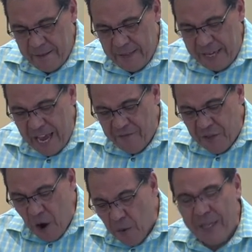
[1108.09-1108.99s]
They gave
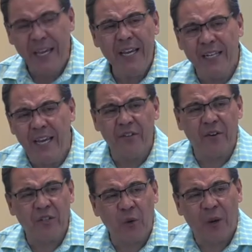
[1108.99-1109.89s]
no heed
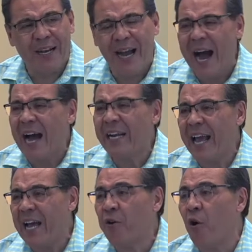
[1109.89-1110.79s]
either to what God
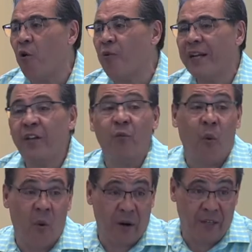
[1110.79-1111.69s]
had already
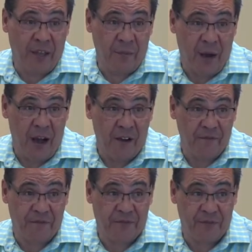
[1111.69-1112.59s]
warned them
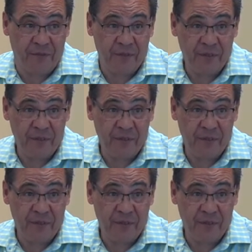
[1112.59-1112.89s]
of.